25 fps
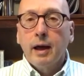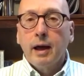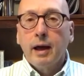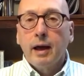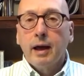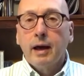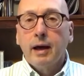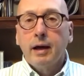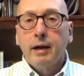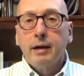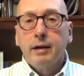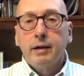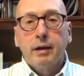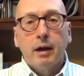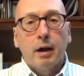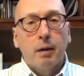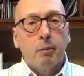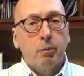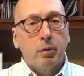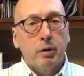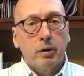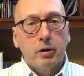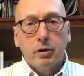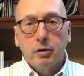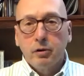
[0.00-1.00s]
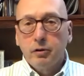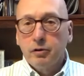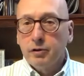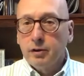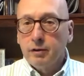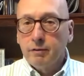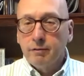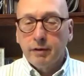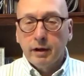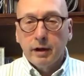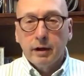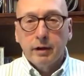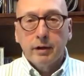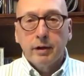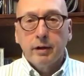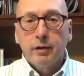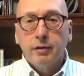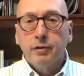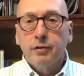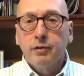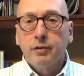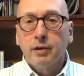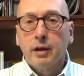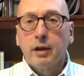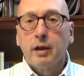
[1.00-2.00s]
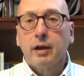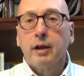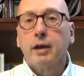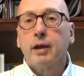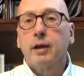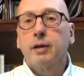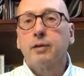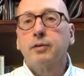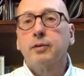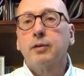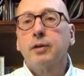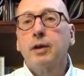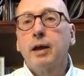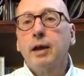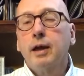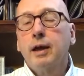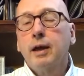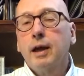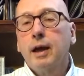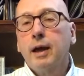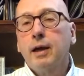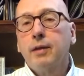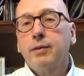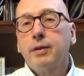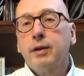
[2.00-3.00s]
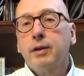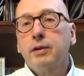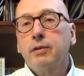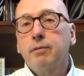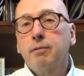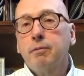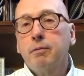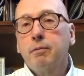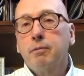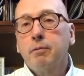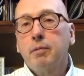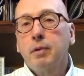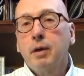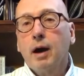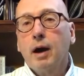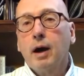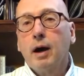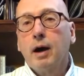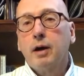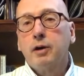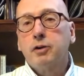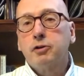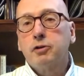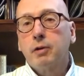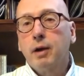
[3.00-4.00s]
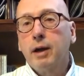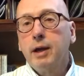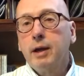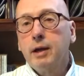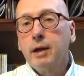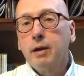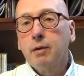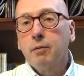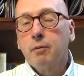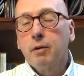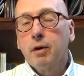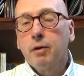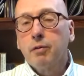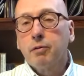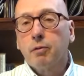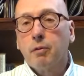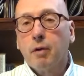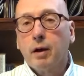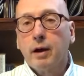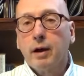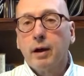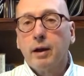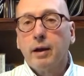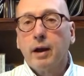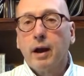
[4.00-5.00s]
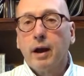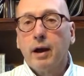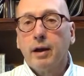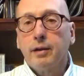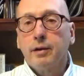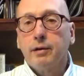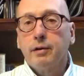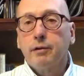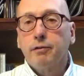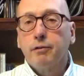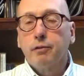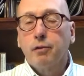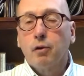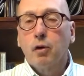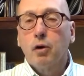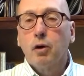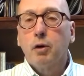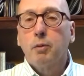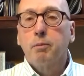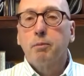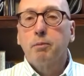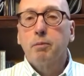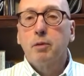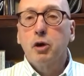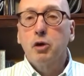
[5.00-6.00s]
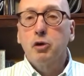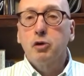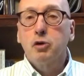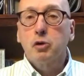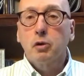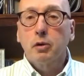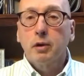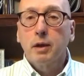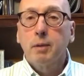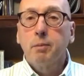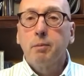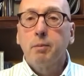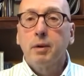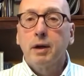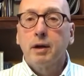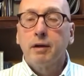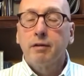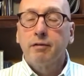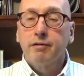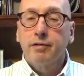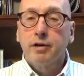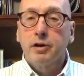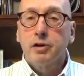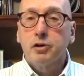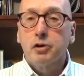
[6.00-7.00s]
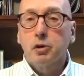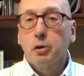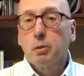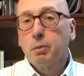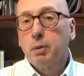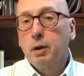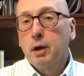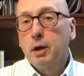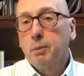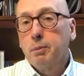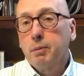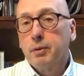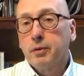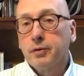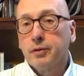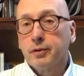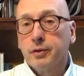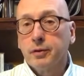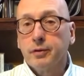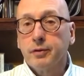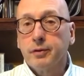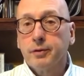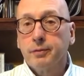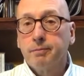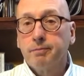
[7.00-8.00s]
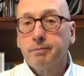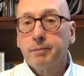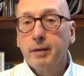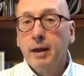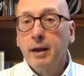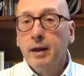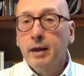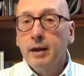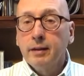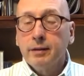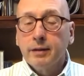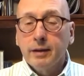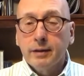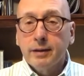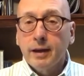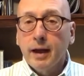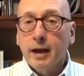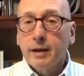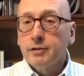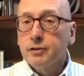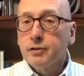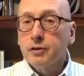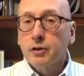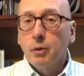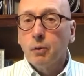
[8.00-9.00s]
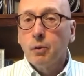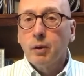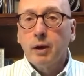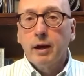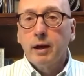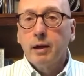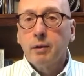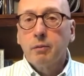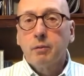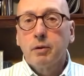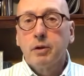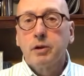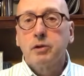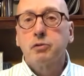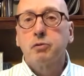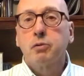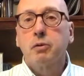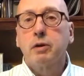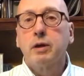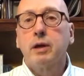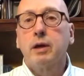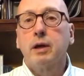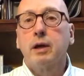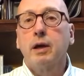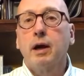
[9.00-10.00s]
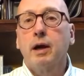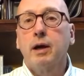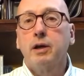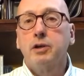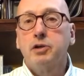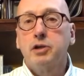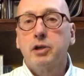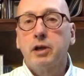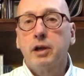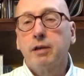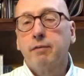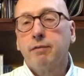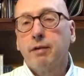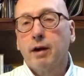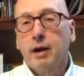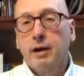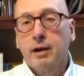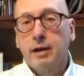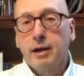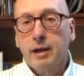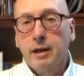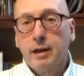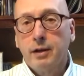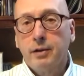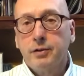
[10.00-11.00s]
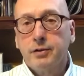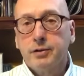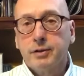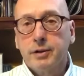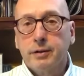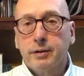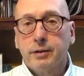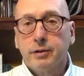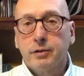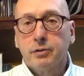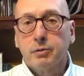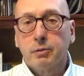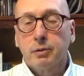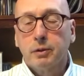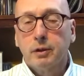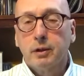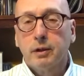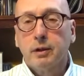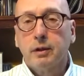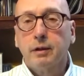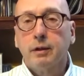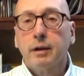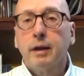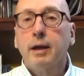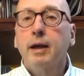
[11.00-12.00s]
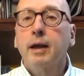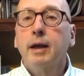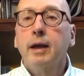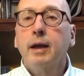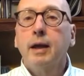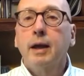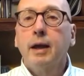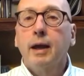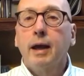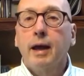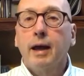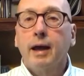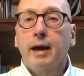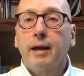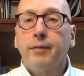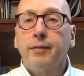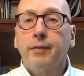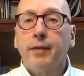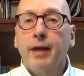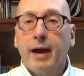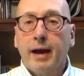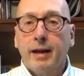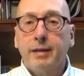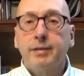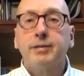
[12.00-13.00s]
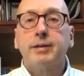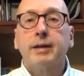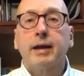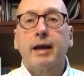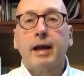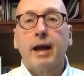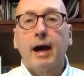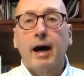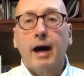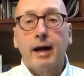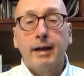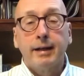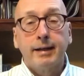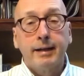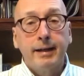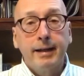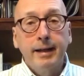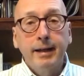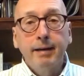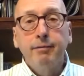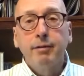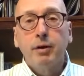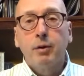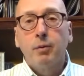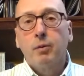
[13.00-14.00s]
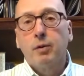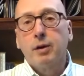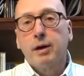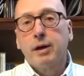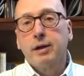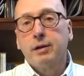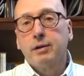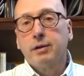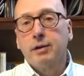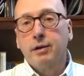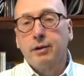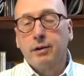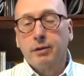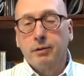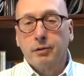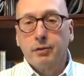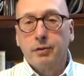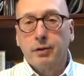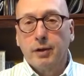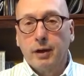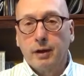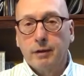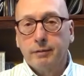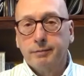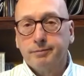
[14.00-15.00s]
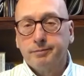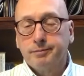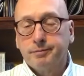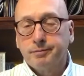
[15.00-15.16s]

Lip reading: and producing various things, and then trading with one another for mutually beneficial purposes. That's the way in which we achieve our ends in this world, and that's a God-given way to do so.